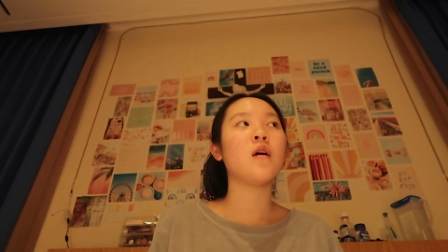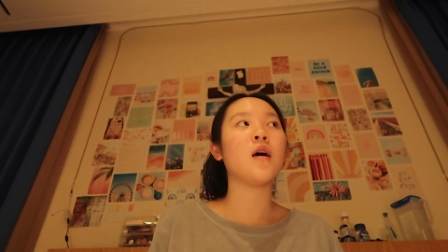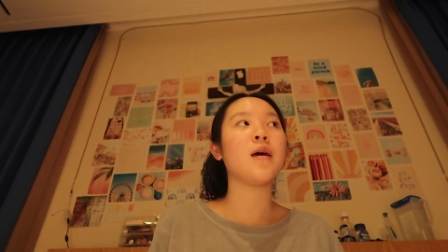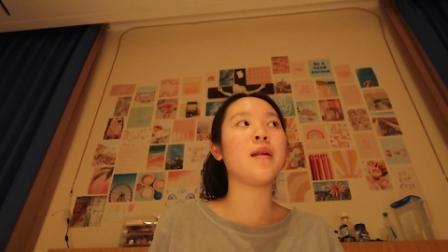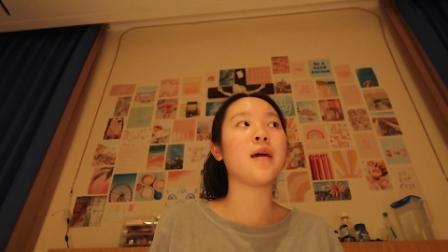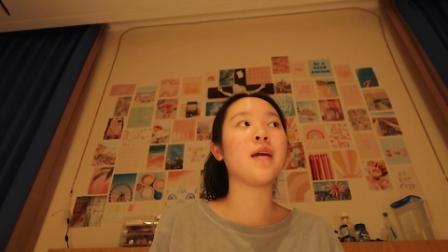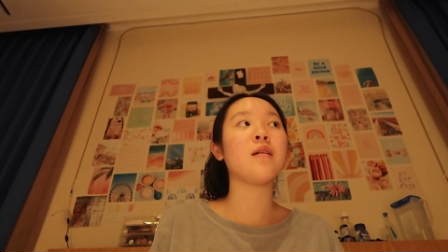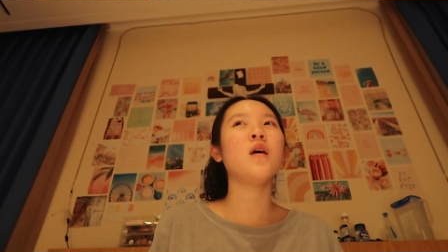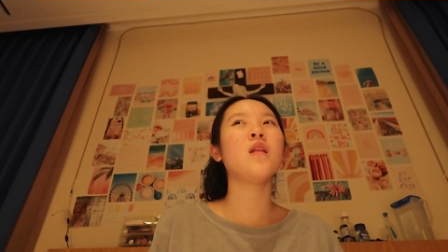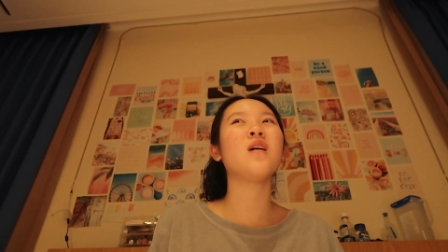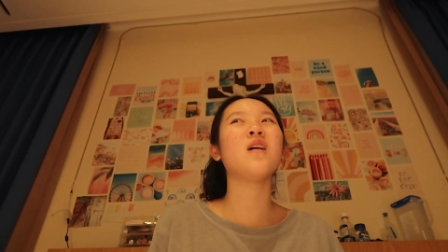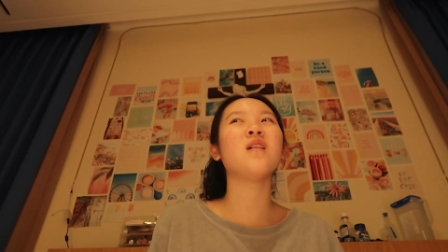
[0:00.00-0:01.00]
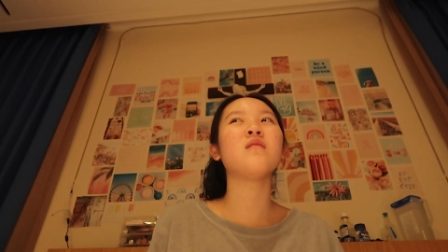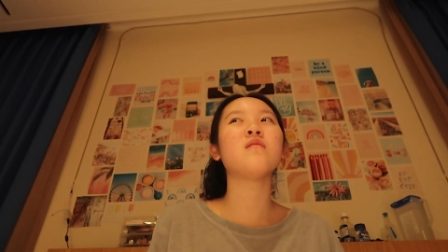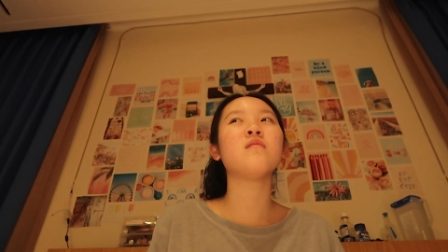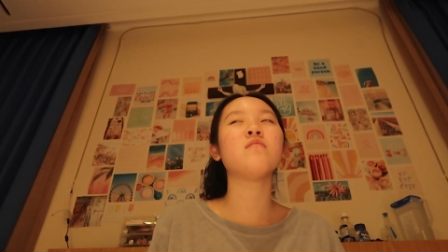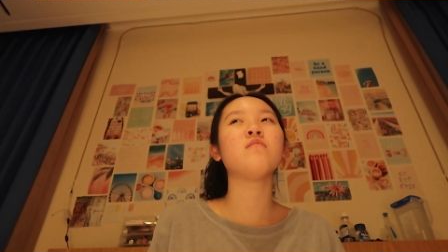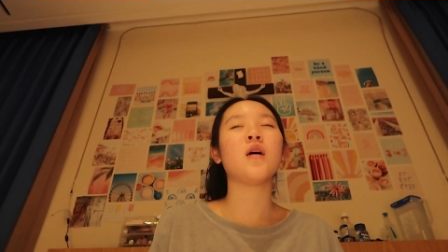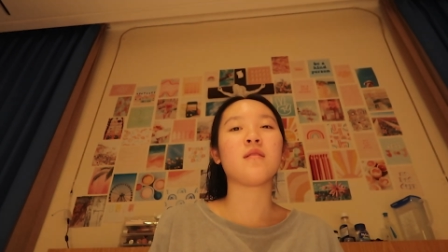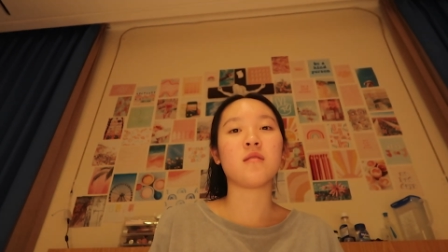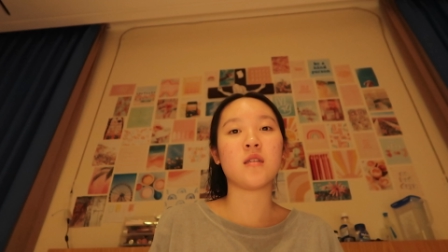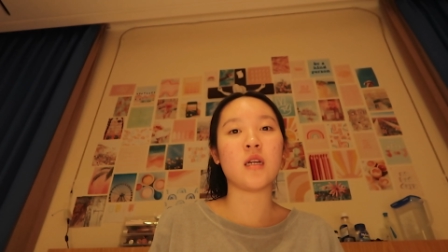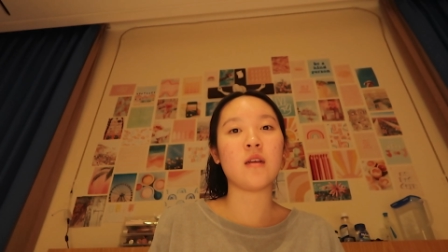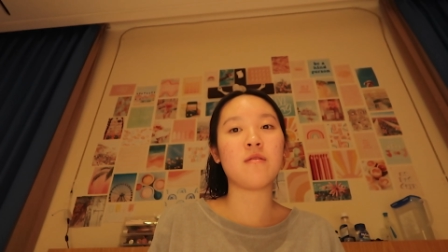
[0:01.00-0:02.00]
at night and then i have to
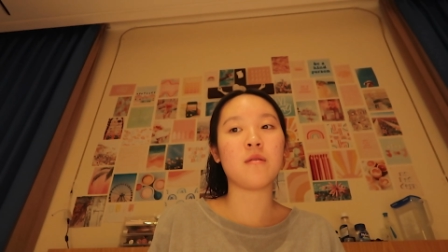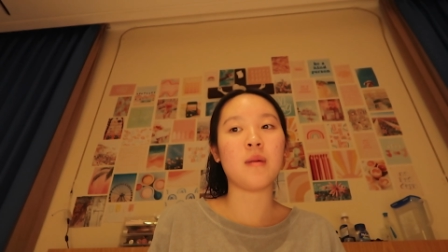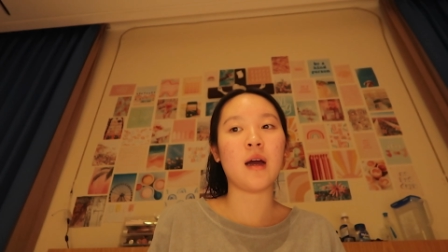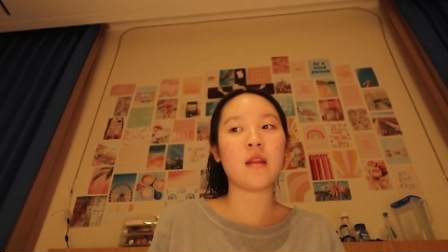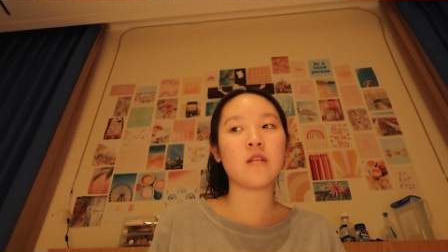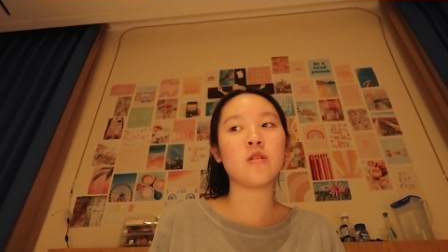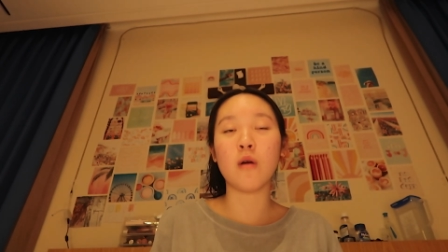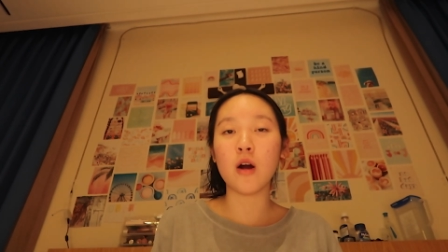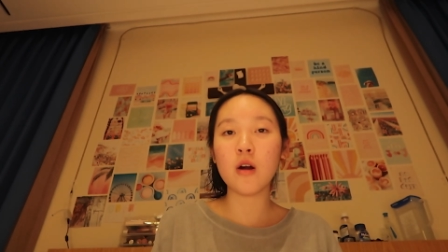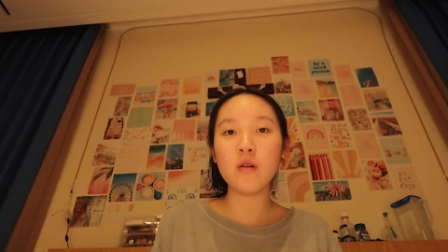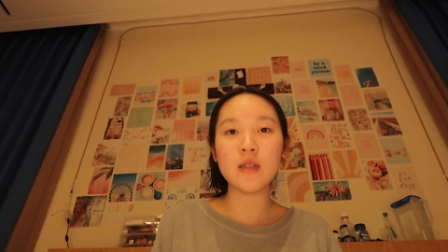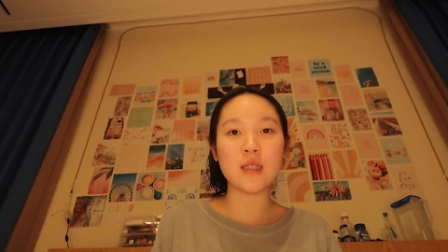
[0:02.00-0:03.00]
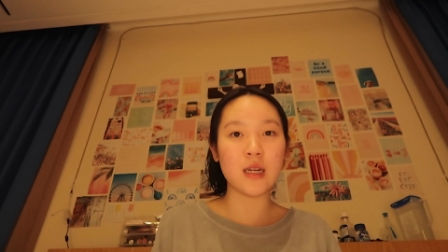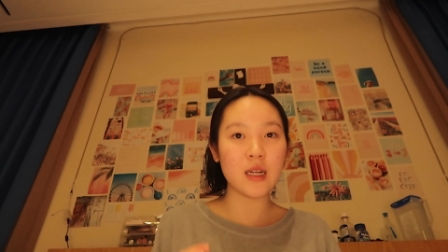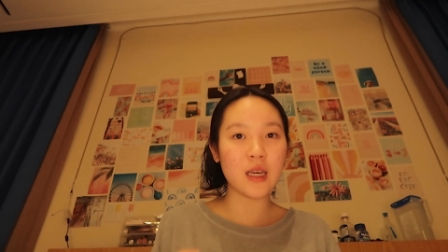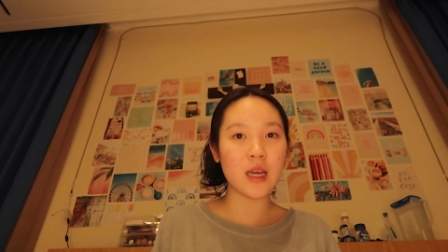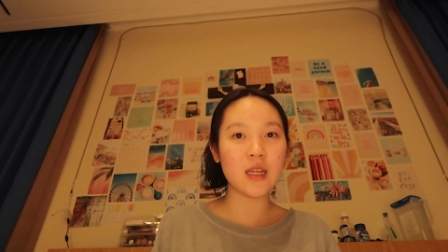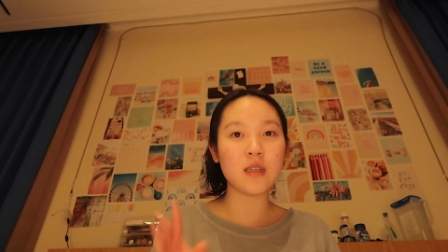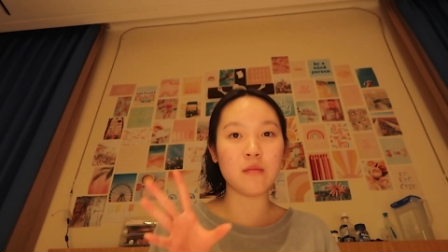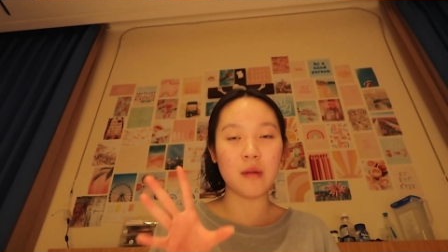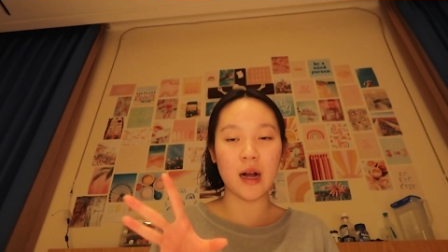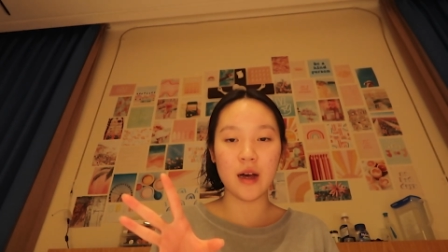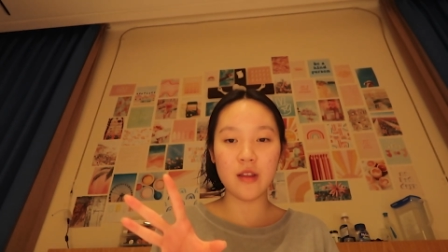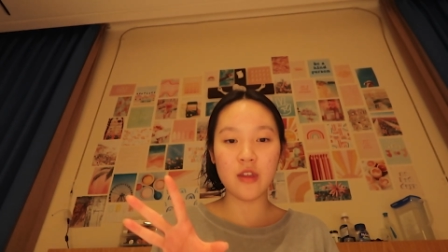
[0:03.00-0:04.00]
study for math tomorrow is dedicated to
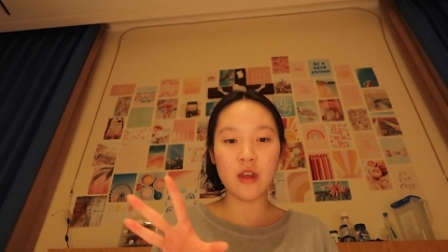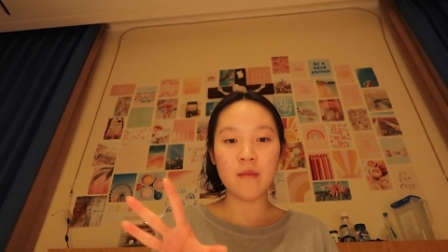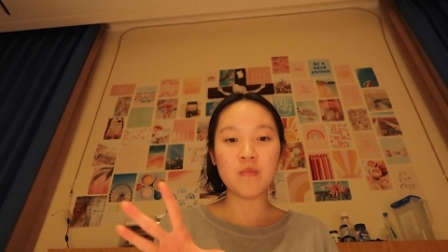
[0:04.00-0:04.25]
math